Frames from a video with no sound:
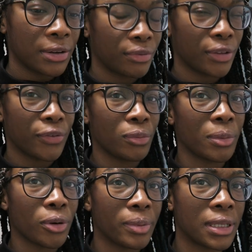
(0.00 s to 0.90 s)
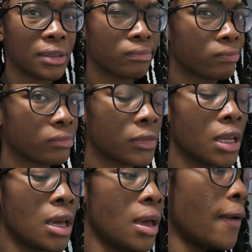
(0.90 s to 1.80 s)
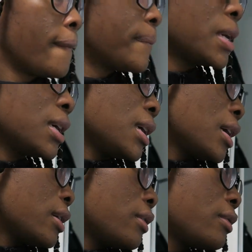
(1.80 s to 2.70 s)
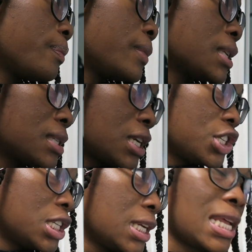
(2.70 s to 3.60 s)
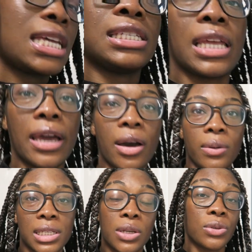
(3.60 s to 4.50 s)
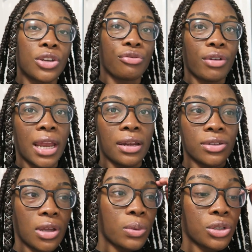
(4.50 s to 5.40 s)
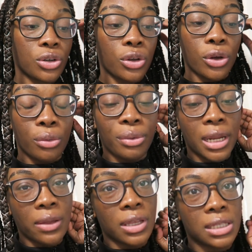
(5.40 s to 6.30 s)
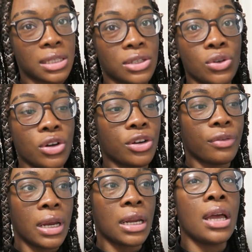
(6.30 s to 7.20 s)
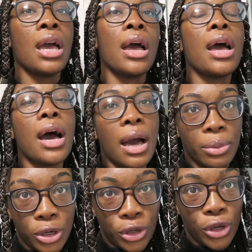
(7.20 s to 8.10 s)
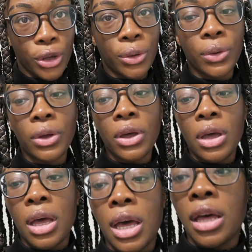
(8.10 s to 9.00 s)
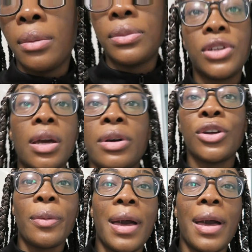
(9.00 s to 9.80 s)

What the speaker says: didn't really film it properly, but yeah, it's actually a nice day out. It said it was gonna rain, so I wasn't gonna go, but now that it said it's not gonna rain, I'm gonna go. So yeah, I'm gonna go